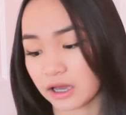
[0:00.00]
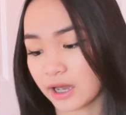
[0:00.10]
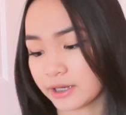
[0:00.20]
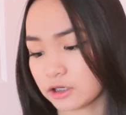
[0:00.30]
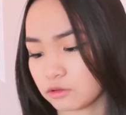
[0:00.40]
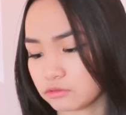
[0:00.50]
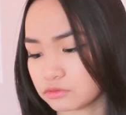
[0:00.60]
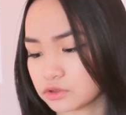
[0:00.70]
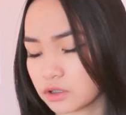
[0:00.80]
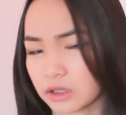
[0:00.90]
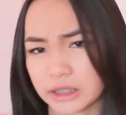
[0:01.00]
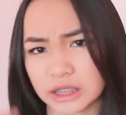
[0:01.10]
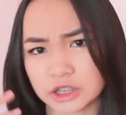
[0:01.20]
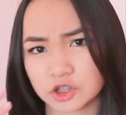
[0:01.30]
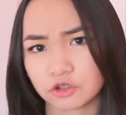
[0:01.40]
I used, I
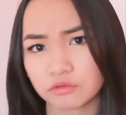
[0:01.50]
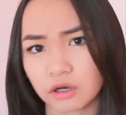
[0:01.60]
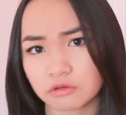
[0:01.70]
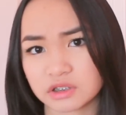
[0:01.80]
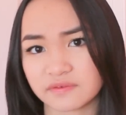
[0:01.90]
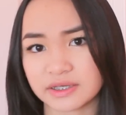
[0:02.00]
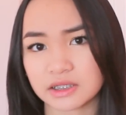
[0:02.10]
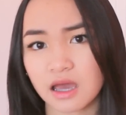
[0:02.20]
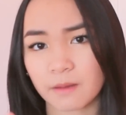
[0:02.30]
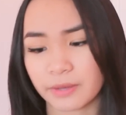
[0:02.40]
think, two coats of it,